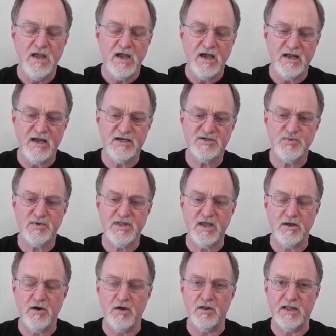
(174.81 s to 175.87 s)
It has what they
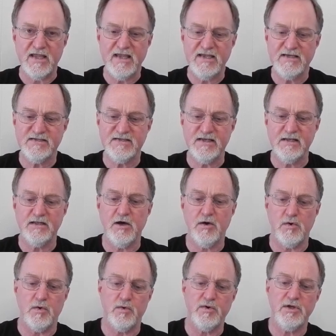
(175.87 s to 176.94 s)
call easy
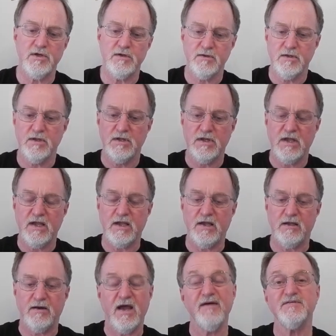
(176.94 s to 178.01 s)
load,
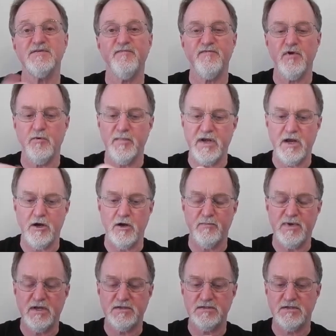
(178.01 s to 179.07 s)
and I have some film in here,
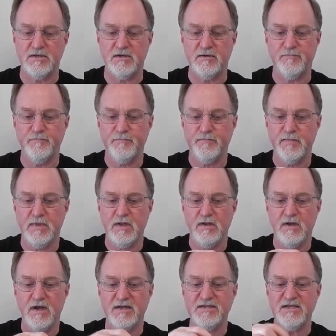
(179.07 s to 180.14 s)
but it's a
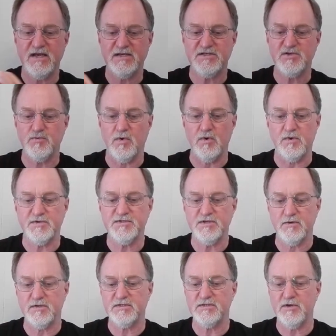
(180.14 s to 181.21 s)
test roll,
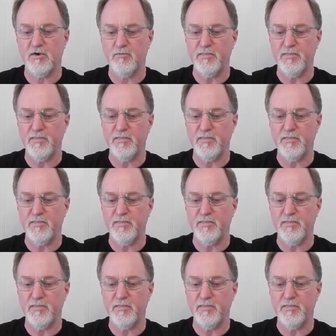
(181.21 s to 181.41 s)
so it's no